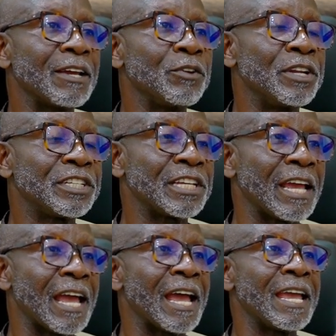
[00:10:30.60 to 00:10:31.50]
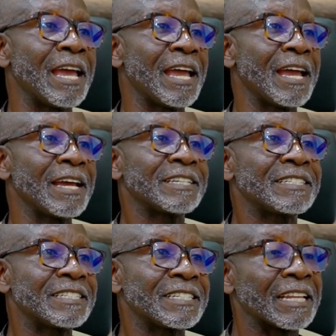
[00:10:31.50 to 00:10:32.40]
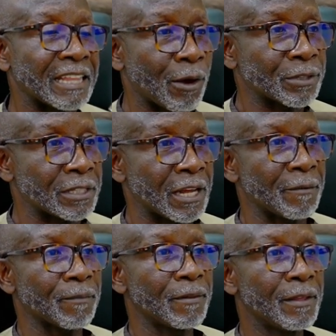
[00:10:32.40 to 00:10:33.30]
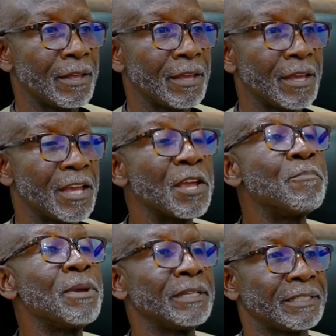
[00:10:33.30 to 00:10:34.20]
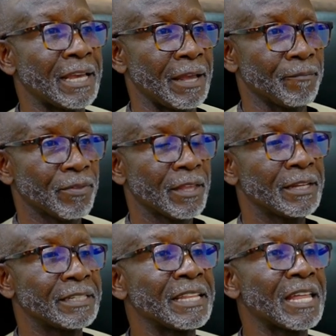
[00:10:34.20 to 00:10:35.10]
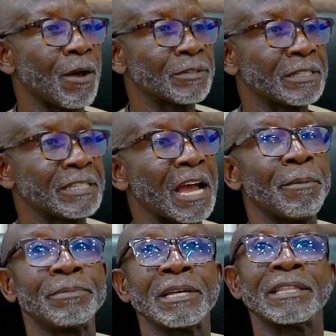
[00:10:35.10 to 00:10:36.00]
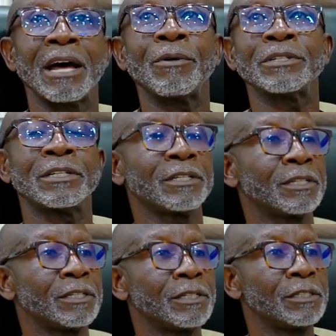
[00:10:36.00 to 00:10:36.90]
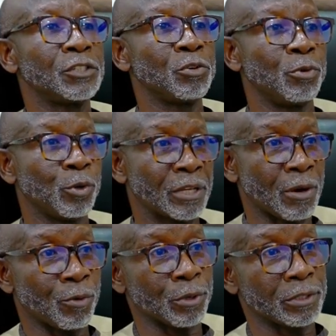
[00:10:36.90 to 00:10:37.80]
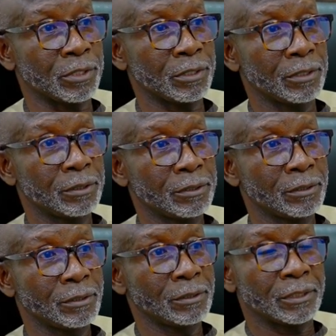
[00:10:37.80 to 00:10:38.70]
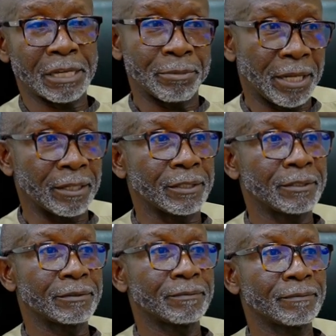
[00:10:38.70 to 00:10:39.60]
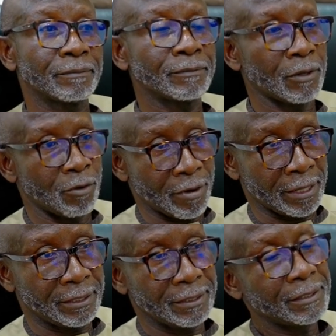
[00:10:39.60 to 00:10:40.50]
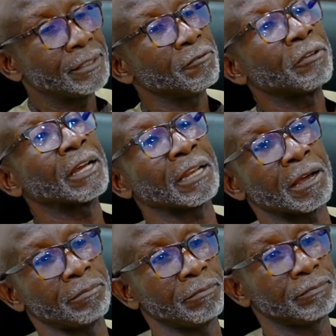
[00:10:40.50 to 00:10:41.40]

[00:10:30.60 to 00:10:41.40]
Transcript: unit share is 10,000. It means 10,000 times 1,000, you'll be looking at what? 10 million. All right, for the club.